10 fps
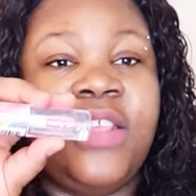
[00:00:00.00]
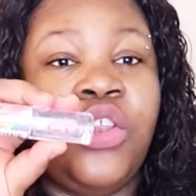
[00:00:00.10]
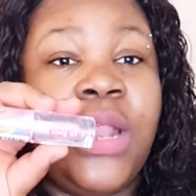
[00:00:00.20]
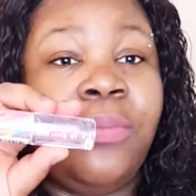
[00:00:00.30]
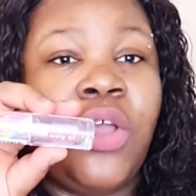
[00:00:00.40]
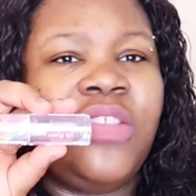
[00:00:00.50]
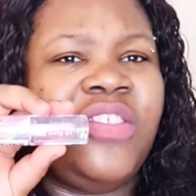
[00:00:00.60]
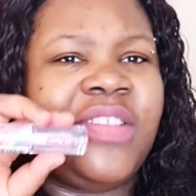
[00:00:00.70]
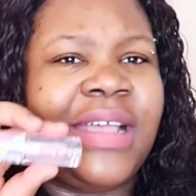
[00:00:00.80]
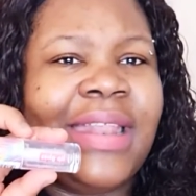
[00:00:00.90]
This lip gloss
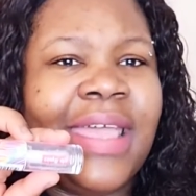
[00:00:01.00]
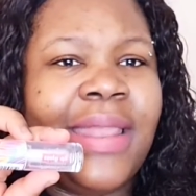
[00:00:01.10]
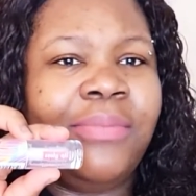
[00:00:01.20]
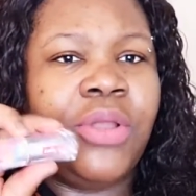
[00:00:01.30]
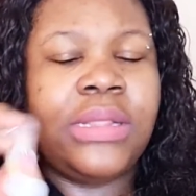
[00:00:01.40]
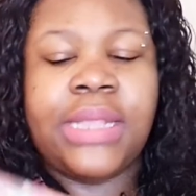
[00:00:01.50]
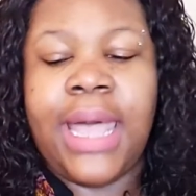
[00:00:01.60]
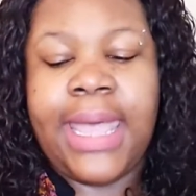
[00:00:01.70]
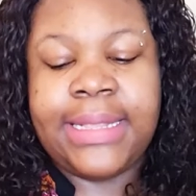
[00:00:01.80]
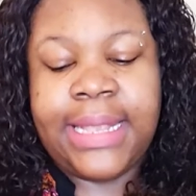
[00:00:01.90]
is just a clear lip gloss,
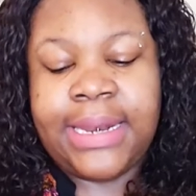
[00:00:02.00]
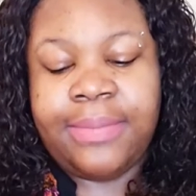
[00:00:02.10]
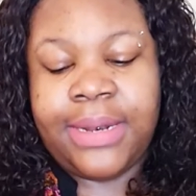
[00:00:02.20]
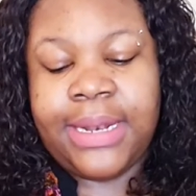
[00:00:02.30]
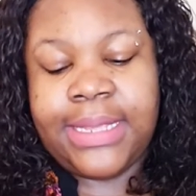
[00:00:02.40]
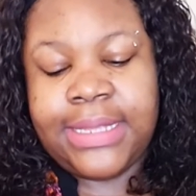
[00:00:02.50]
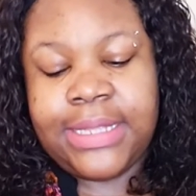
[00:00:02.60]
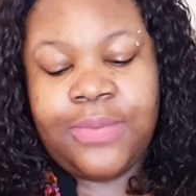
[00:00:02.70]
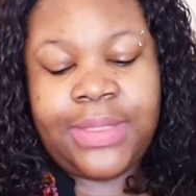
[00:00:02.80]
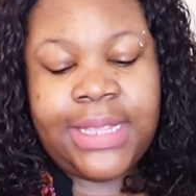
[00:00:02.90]
guys, and I'm gonna let you
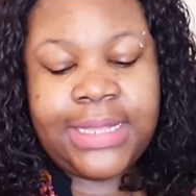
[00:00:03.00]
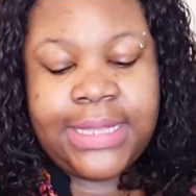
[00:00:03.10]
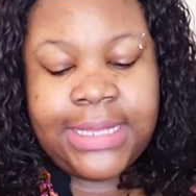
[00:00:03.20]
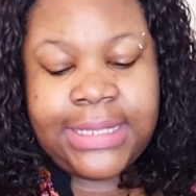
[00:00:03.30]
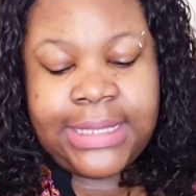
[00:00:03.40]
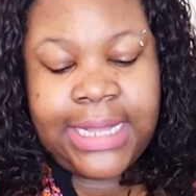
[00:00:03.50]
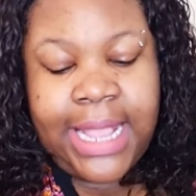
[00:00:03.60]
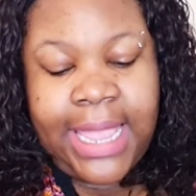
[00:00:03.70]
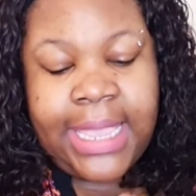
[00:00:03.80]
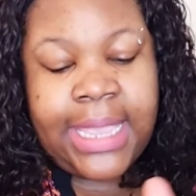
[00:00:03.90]
see what this looks
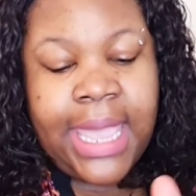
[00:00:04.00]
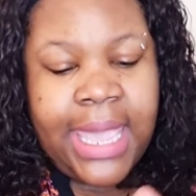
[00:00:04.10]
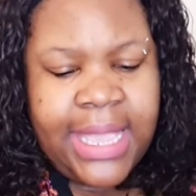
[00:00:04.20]
like.